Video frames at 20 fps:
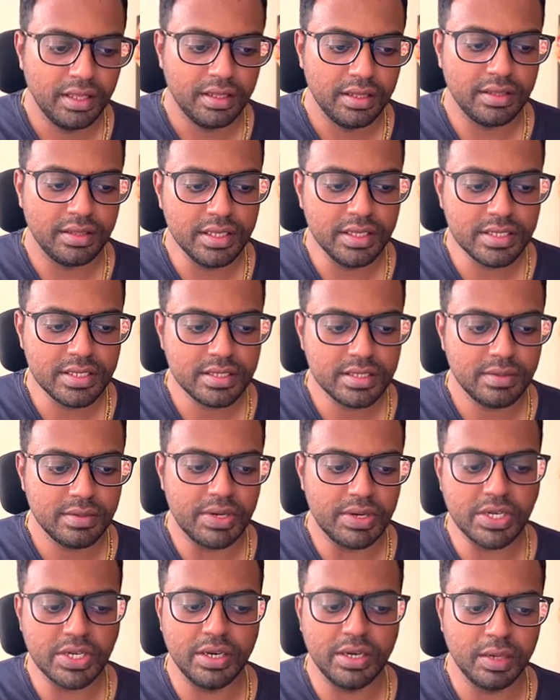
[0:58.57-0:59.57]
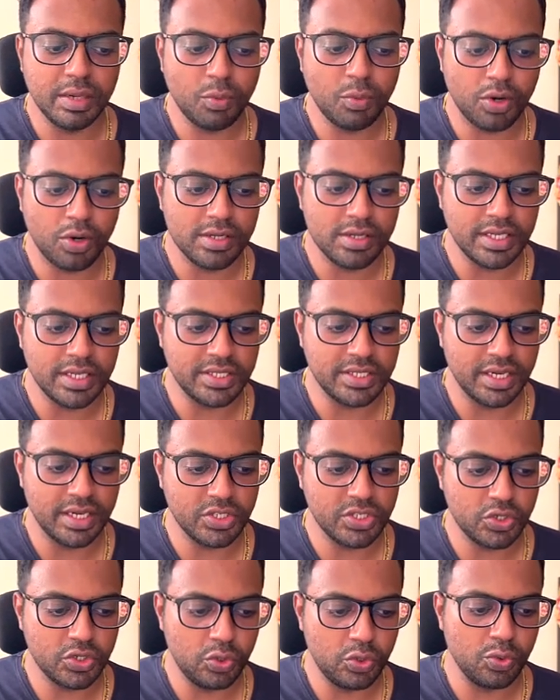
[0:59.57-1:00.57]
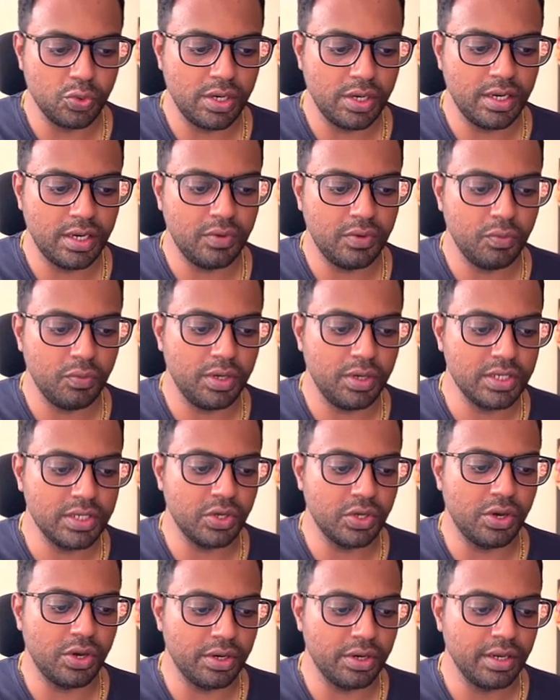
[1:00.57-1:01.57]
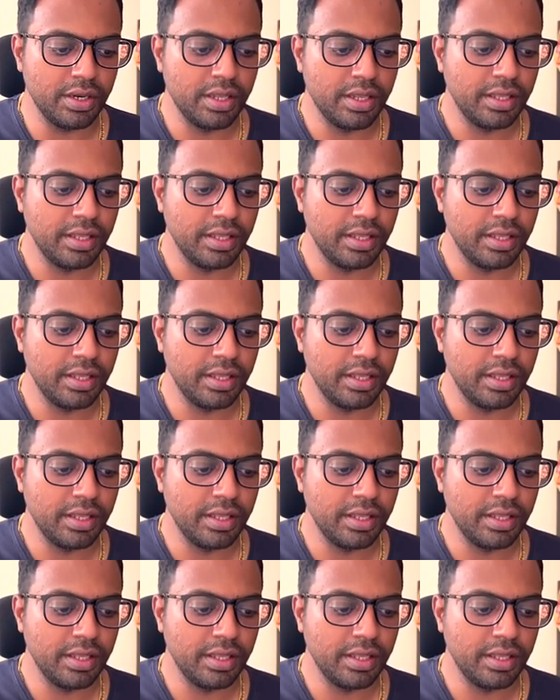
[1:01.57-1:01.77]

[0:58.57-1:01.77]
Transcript: this machine learning model such as neural networks or